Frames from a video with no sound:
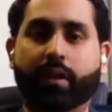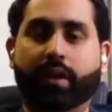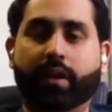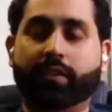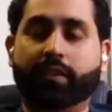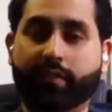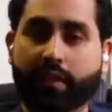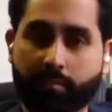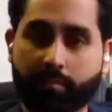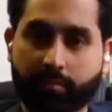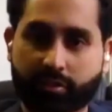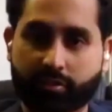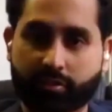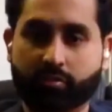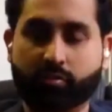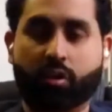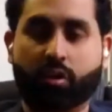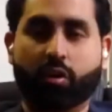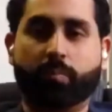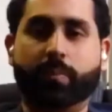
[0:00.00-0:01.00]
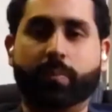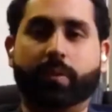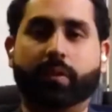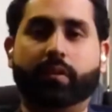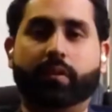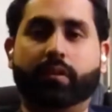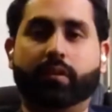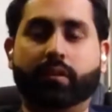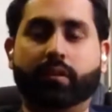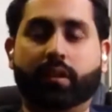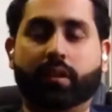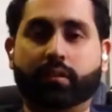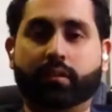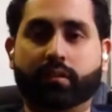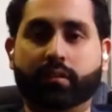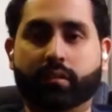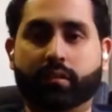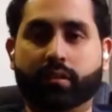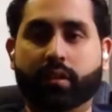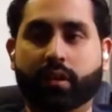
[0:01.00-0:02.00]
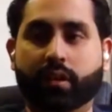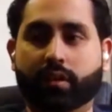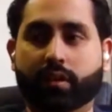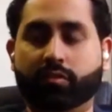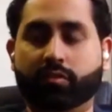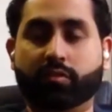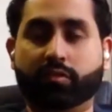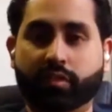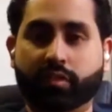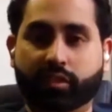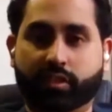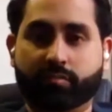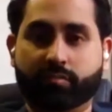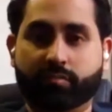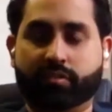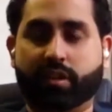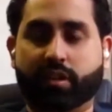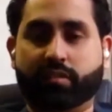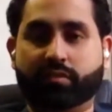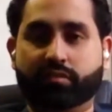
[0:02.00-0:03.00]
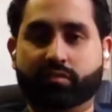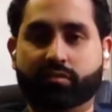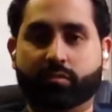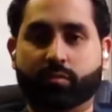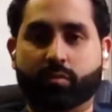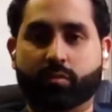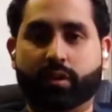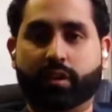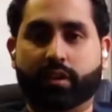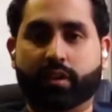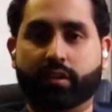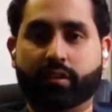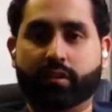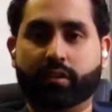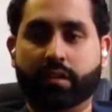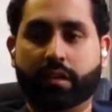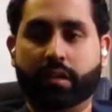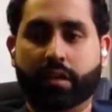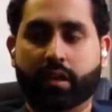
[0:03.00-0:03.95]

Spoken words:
the family you grow up in and the sort of circumstances you are in